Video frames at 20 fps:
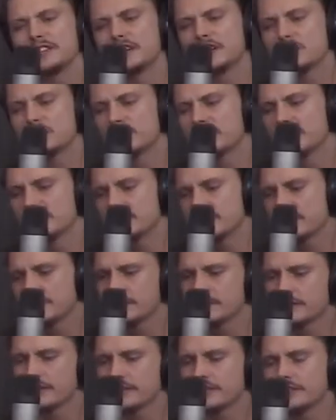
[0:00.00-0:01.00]
Cicatrix
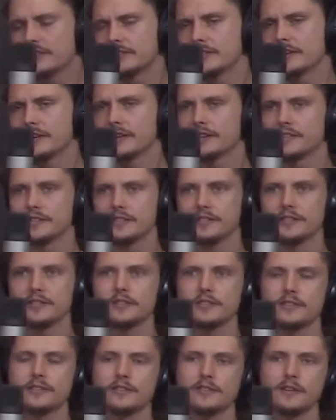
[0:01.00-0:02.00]
just does still
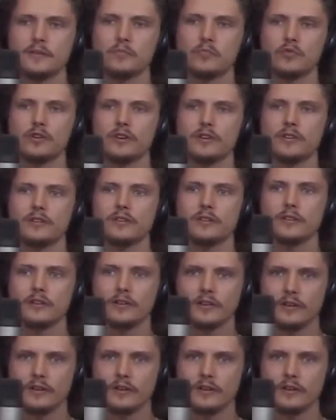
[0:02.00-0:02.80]
exist somewhere,